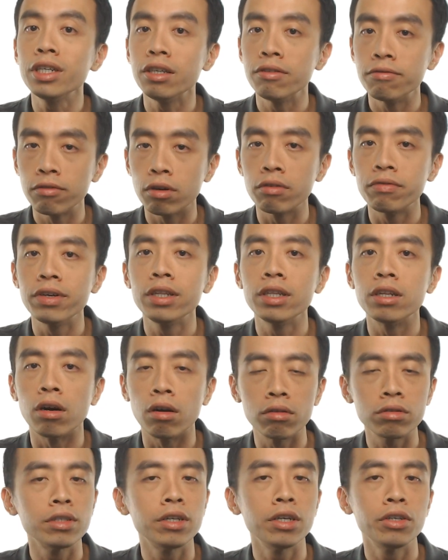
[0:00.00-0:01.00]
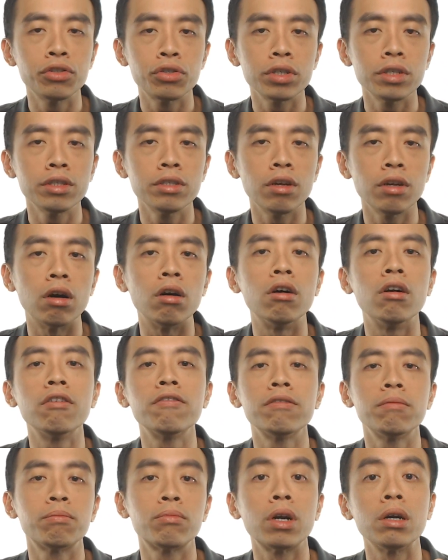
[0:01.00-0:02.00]
involving the oxidation
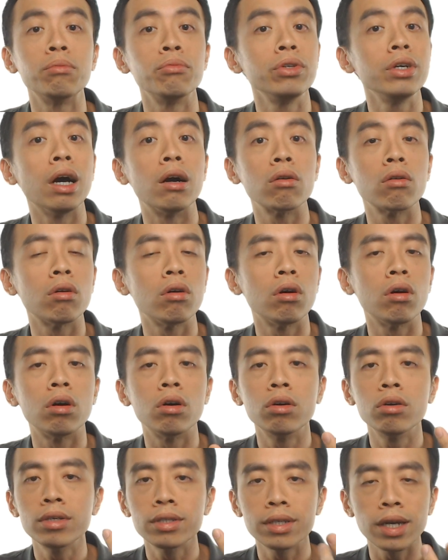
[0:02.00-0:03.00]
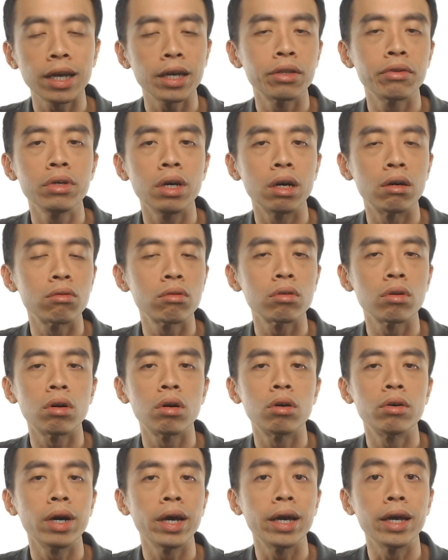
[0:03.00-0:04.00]
of primary alcohol, secondary
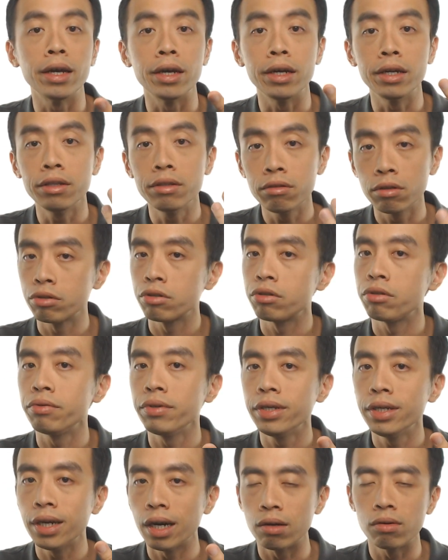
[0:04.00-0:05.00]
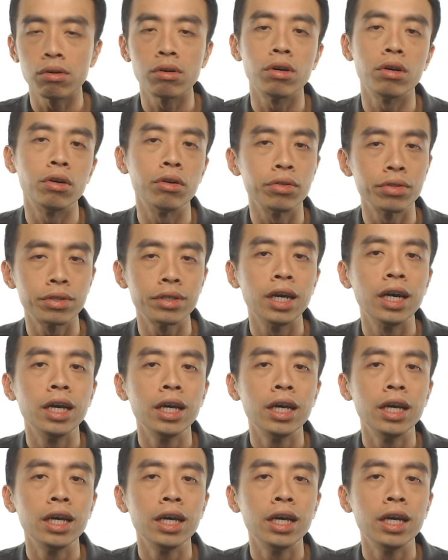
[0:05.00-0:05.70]
alcohol, and tertiary alcohols.